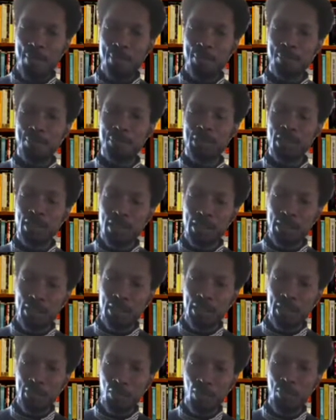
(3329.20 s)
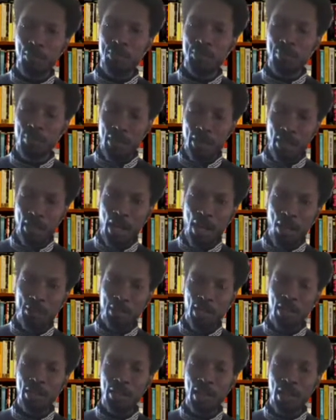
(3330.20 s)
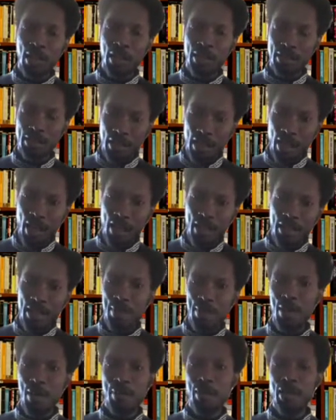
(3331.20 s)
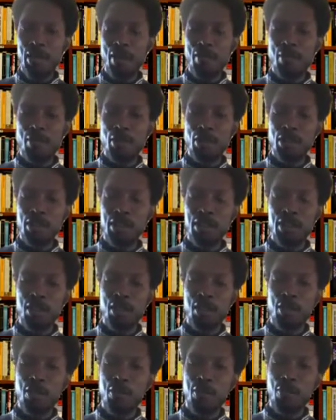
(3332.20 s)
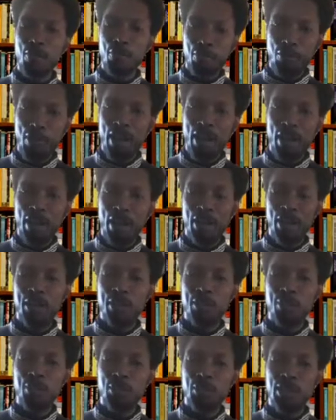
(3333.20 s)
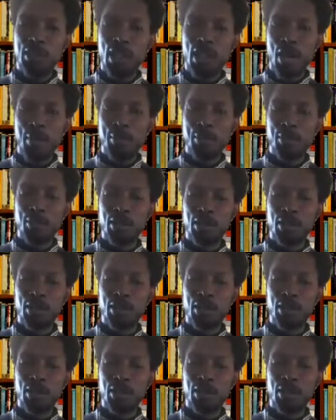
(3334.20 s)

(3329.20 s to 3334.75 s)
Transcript: citizens from speaking out and scare them and make everybody fear what's going to happen.